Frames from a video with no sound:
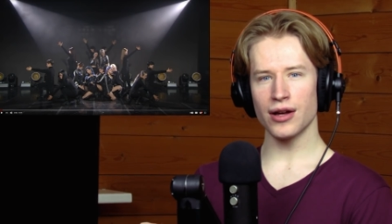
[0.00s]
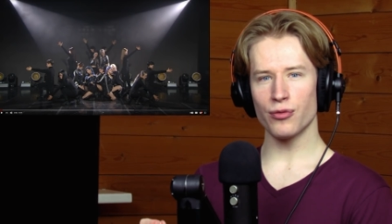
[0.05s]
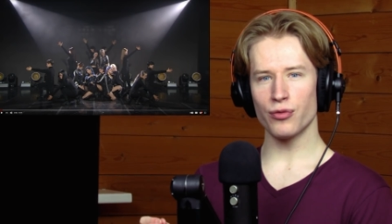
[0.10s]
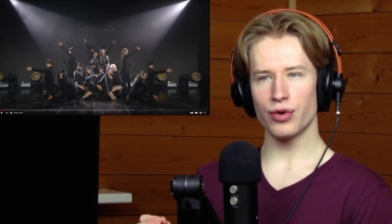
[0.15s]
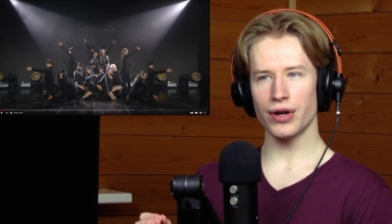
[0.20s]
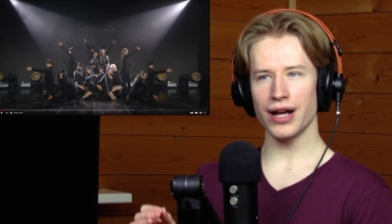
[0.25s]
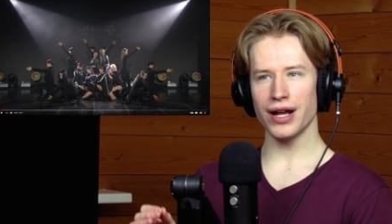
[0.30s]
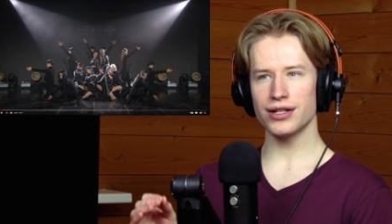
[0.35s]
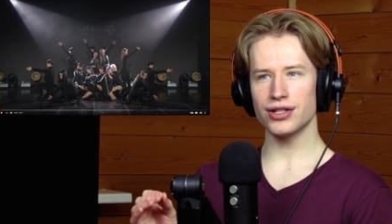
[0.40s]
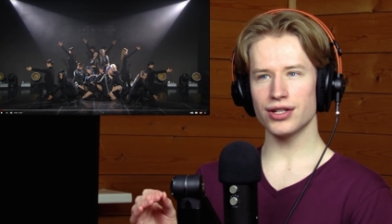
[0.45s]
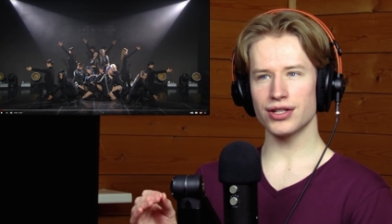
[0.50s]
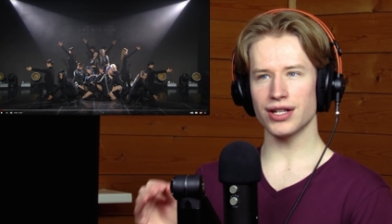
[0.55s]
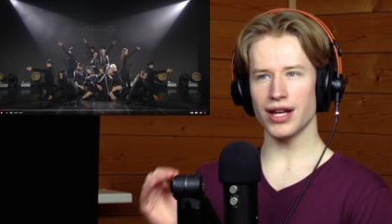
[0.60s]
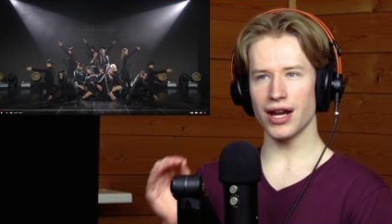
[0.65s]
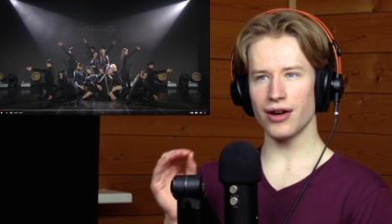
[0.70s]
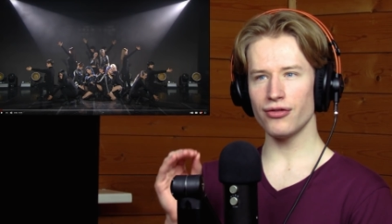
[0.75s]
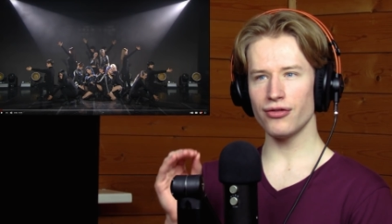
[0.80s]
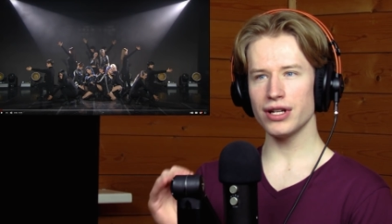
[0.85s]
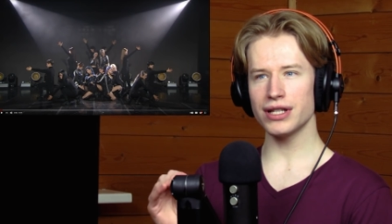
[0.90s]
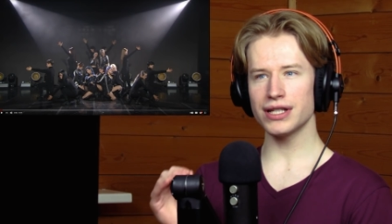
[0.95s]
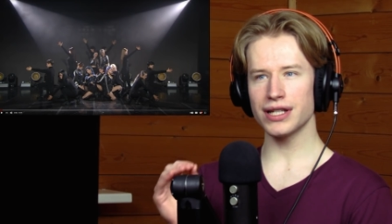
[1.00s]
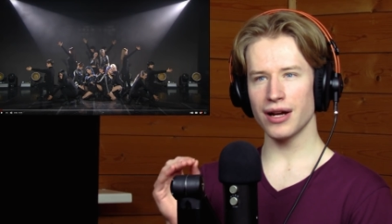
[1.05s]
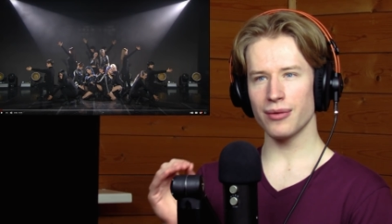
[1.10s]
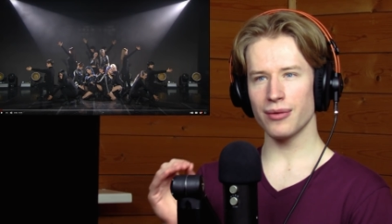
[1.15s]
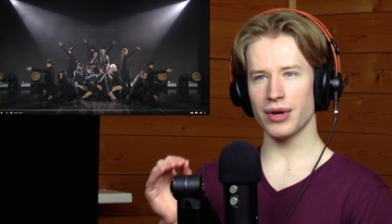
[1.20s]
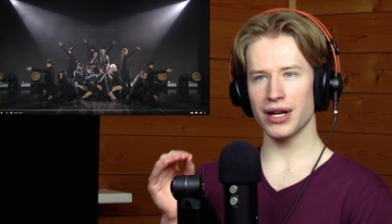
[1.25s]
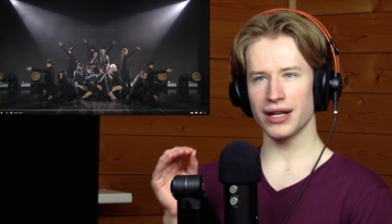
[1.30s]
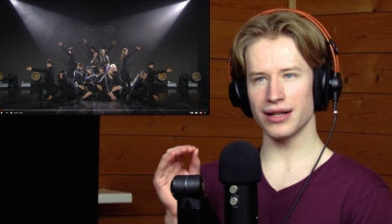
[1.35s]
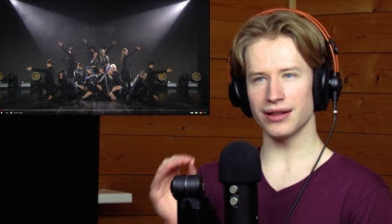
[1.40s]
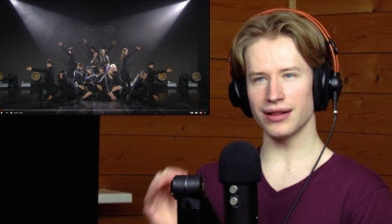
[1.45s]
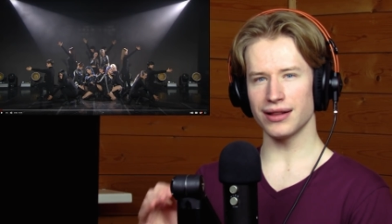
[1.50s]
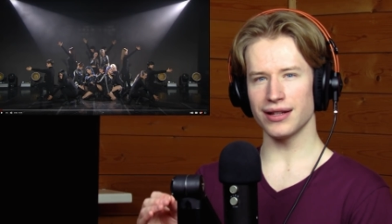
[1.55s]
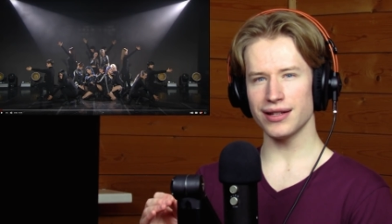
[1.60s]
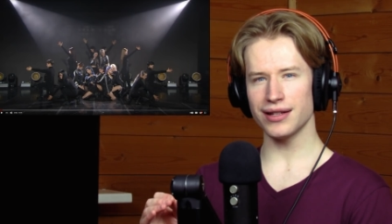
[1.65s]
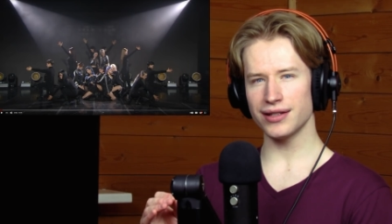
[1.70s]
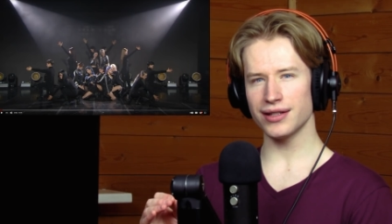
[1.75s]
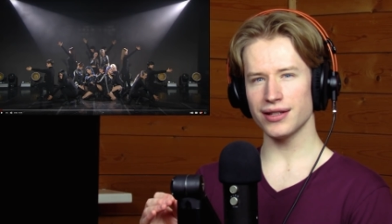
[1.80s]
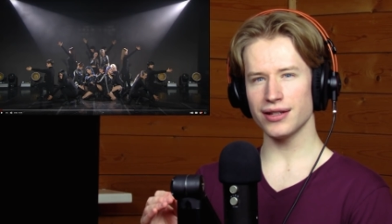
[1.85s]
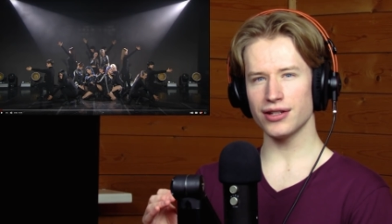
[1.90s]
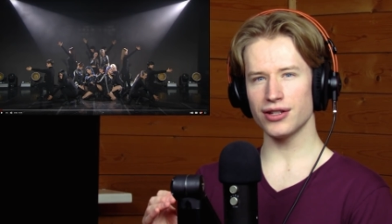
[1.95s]
but i just every time i
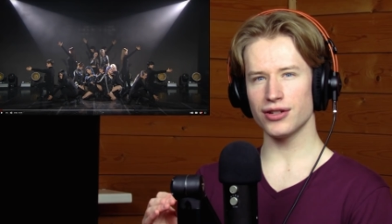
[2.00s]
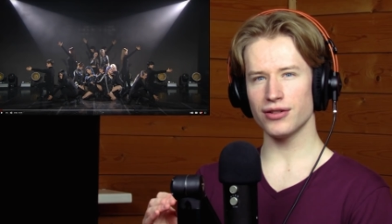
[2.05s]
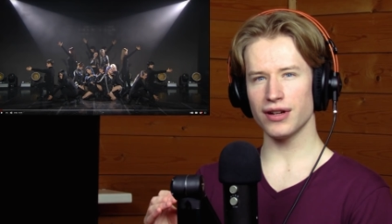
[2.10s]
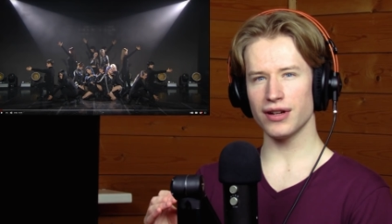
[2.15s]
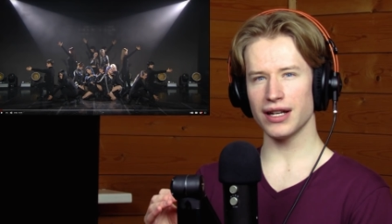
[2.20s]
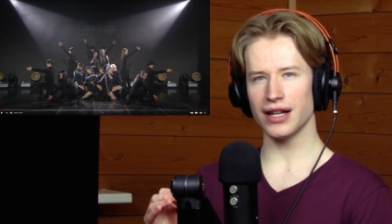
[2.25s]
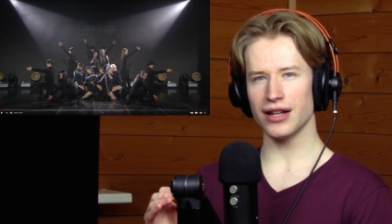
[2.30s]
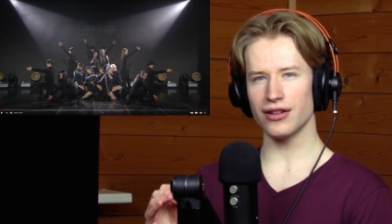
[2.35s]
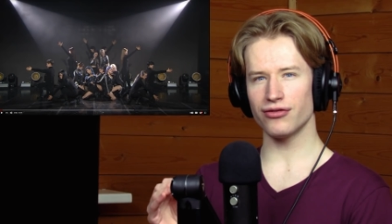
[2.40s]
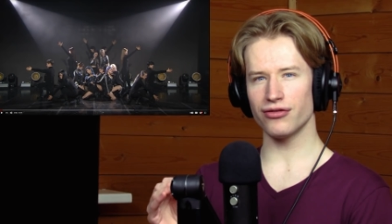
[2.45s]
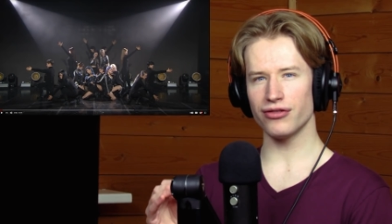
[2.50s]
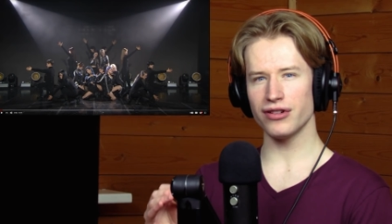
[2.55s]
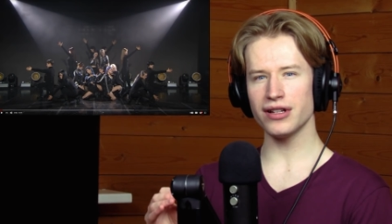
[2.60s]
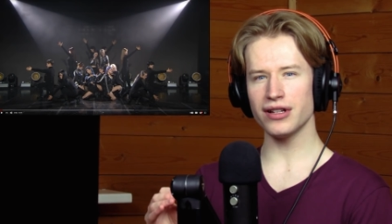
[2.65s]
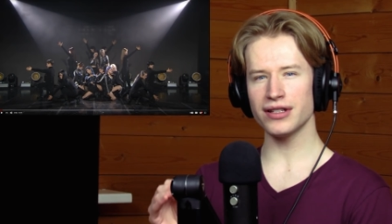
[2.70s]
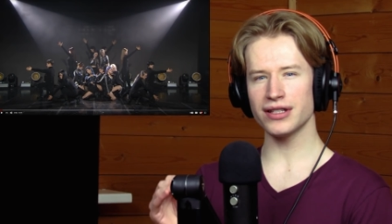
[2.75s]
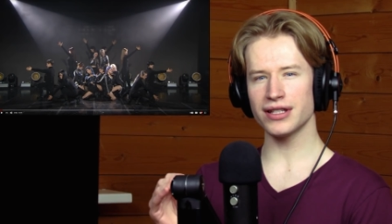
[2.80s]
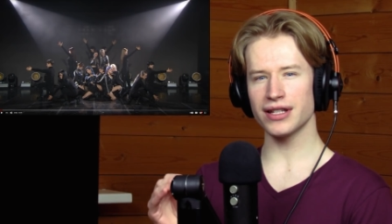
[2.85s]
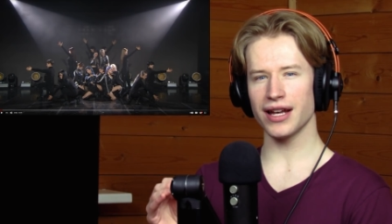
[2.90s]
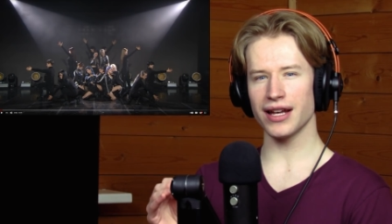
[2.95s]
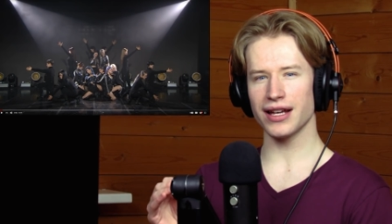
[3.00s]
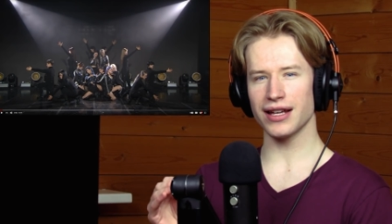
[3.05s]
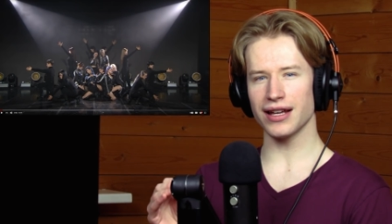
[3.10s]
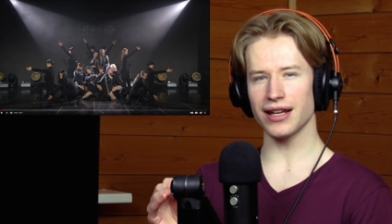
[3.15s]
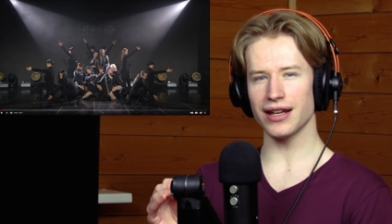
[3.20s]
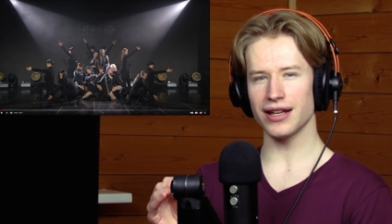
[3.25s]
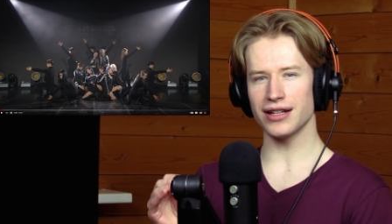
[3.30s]
listen to it it feels like